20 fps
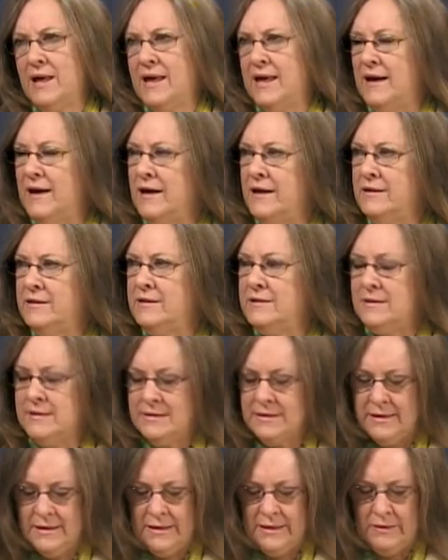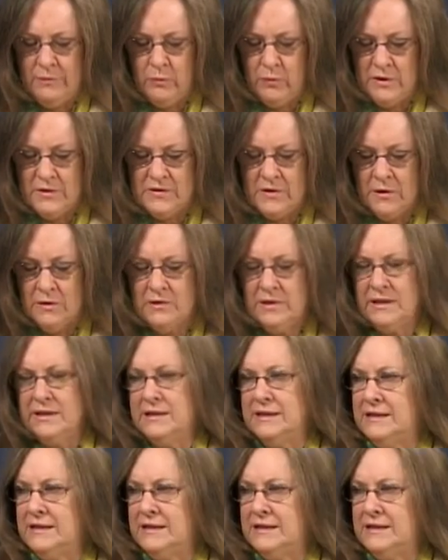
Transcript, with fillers: and the resulting